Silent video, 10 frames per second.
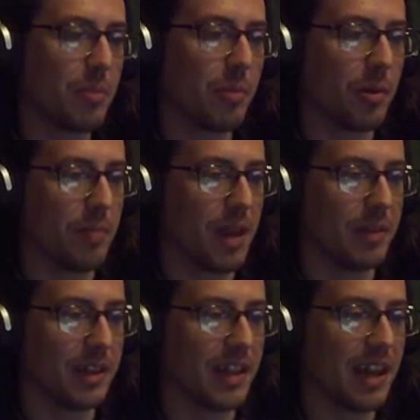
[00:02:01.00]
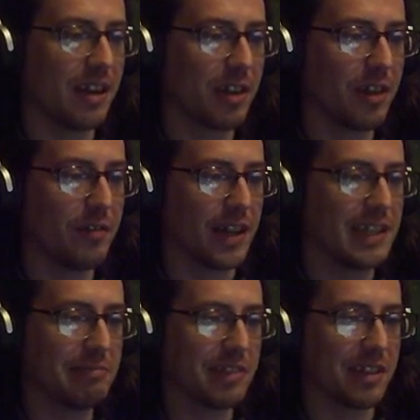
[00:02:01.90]
one maybe, and then I'll go
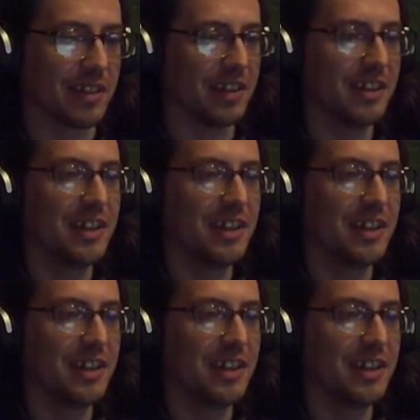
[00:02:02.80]
face with the other.